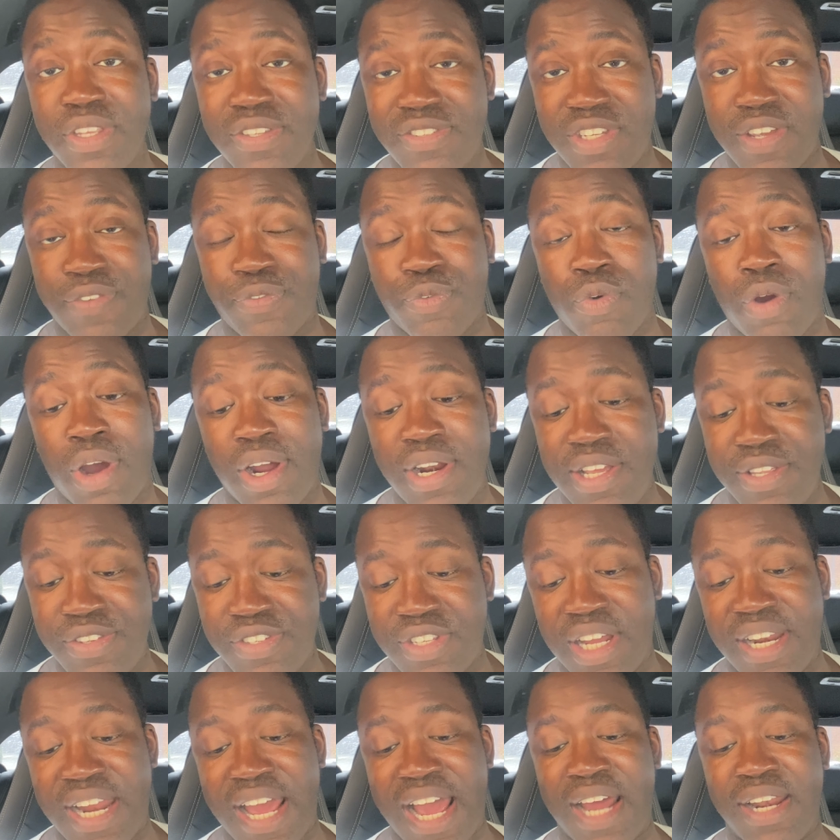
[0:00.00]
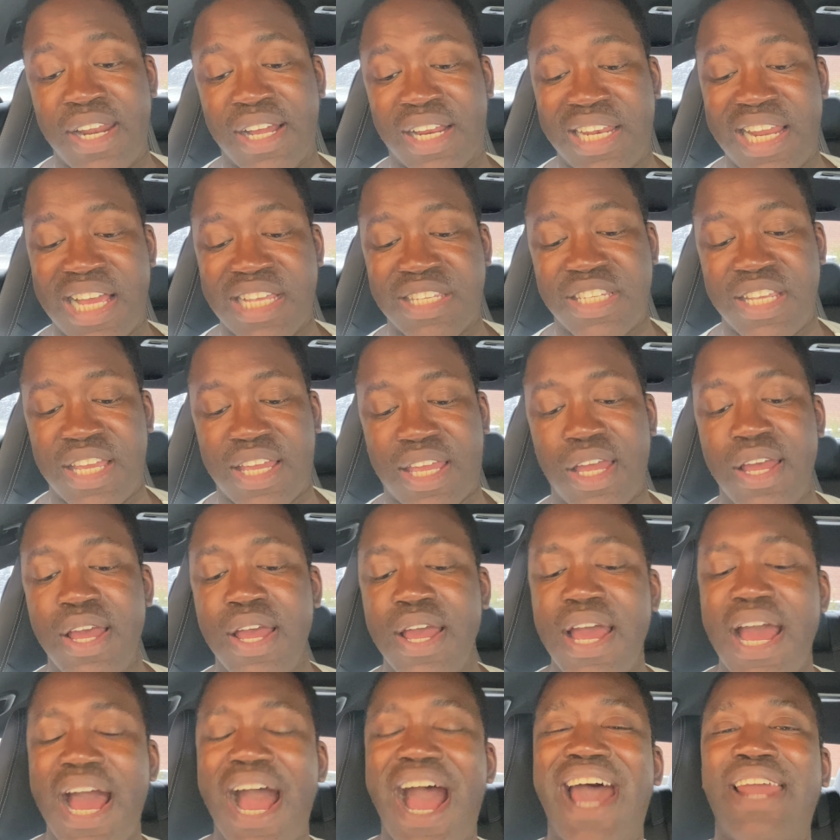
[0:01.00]
Seth Rollins that they had a classic,
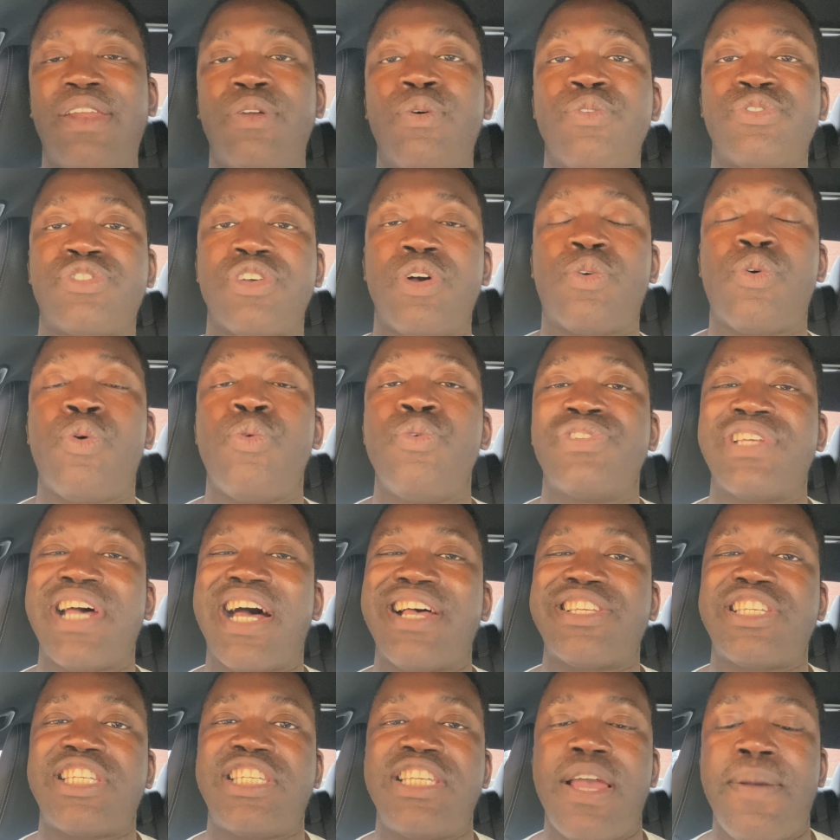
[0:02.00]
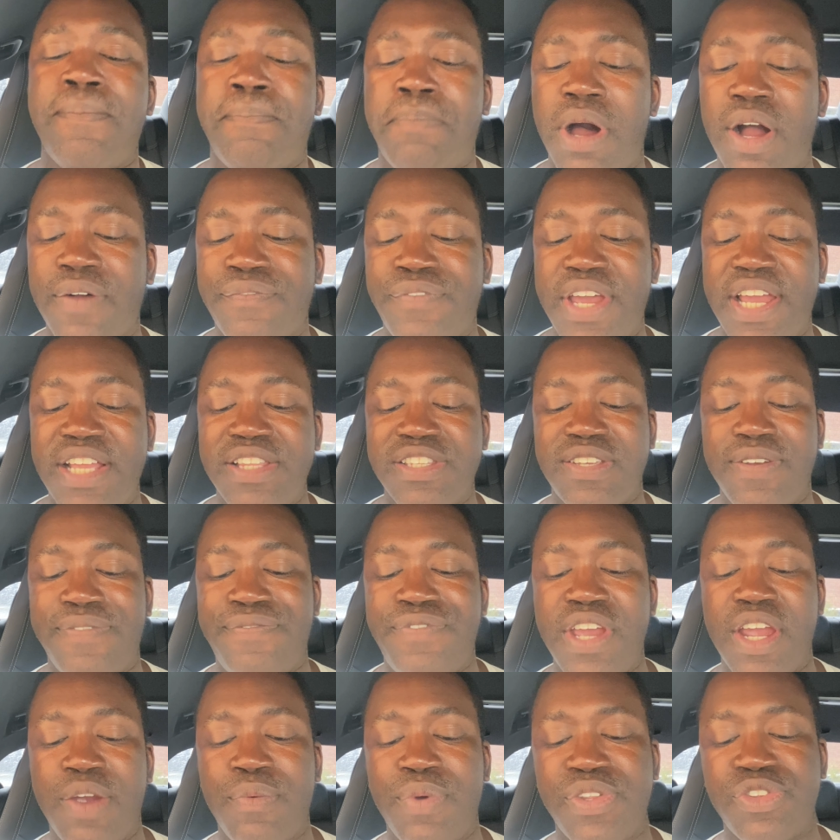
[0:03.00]
and also calls out CM Punk for
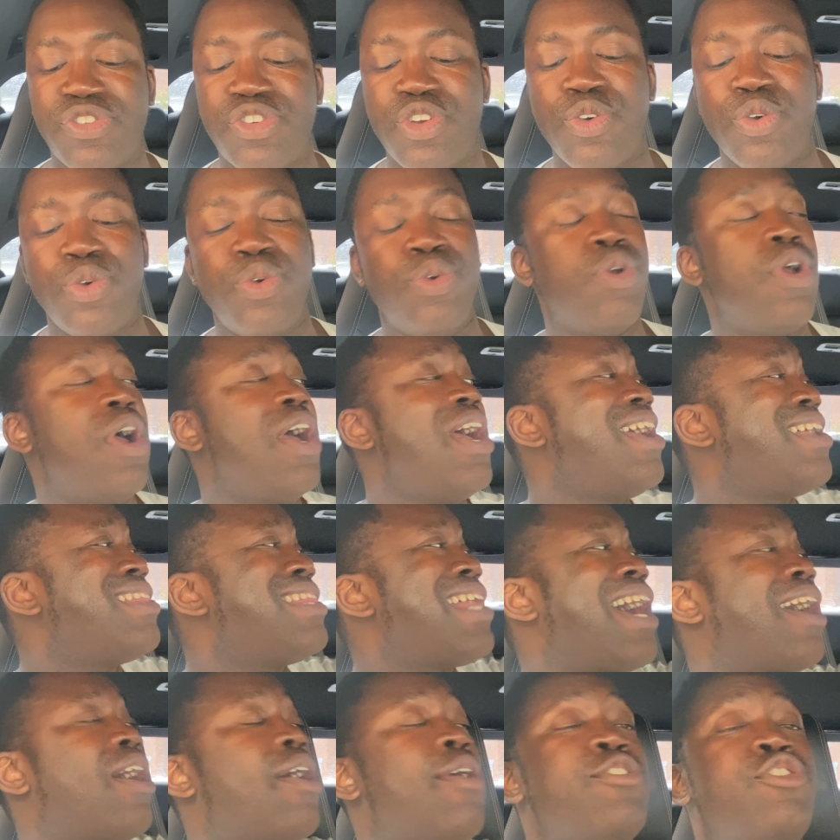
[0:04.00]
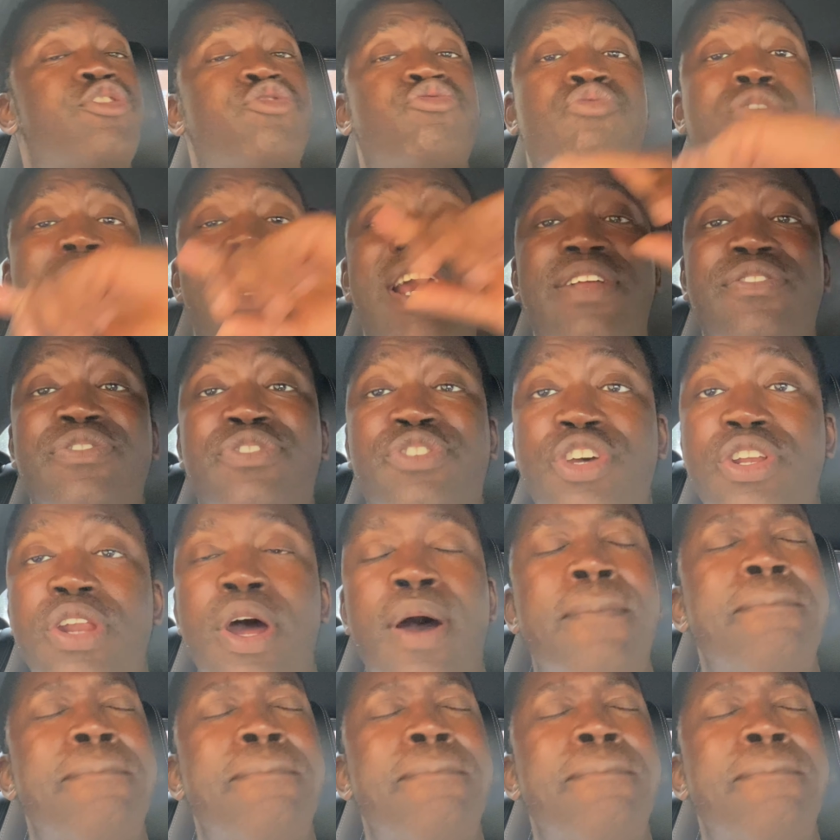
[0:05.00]
interfering too. That goes straight into the